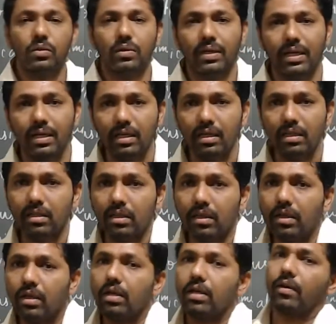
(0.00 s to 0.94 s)
to a
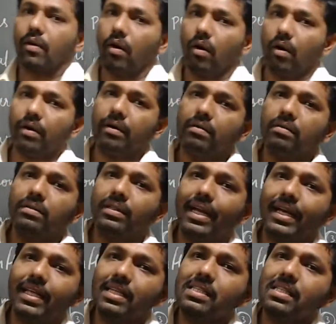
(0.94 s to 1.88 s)
noun,
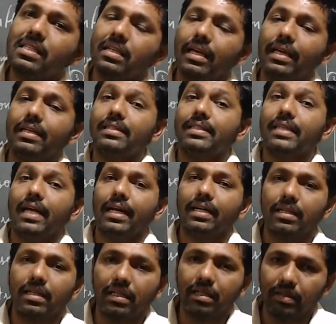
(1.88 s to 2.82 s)
that is in
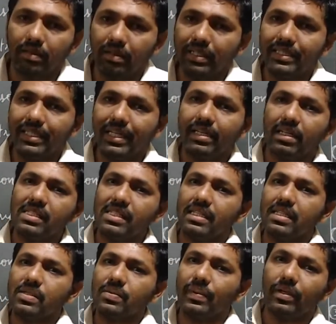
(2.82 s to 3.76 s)
general
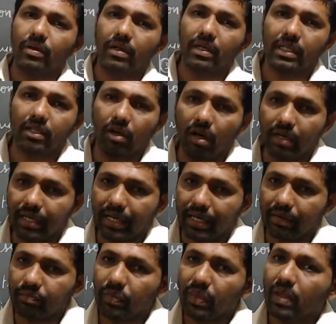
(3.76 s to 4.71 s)
sense, when you are
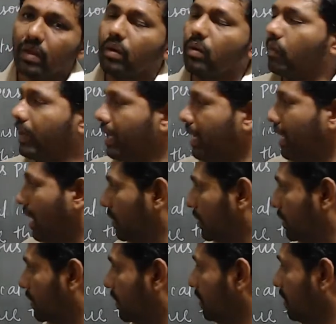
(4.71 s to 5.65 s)
talking, we
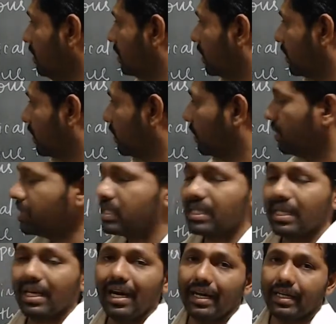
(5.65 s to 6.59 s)
have to use
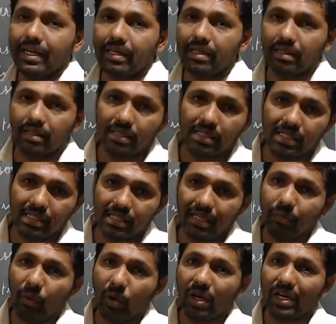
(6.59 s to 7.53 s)
articles.
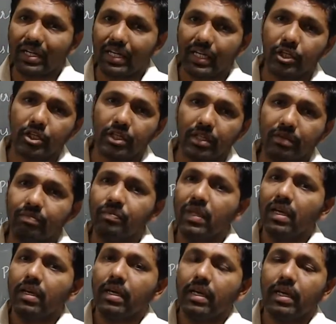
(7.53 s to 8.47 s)
A politician
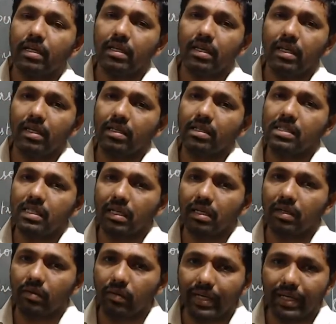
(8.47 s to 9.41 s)
is
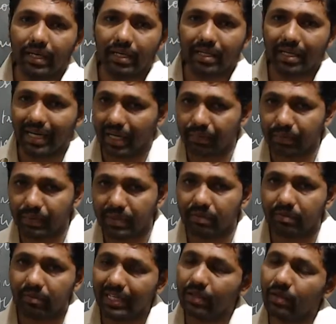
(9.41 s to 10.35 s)
very corrupt.
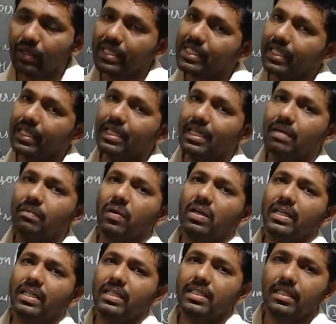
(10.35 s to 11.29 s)
When you are saying a
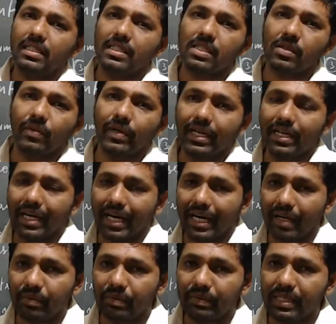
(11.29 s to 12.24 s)
politician is very
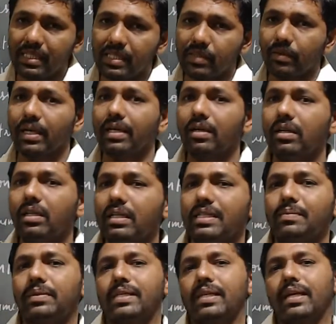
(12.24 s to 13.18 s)
corrupt, means you are not
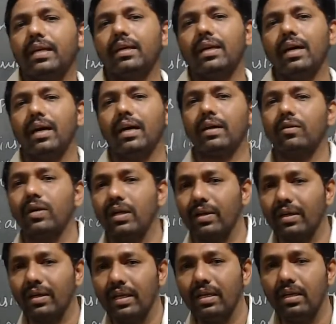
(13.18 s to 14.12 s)
saying, or you
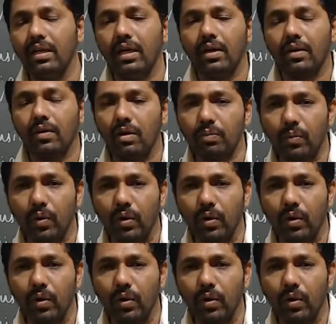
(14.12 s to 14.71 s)
are not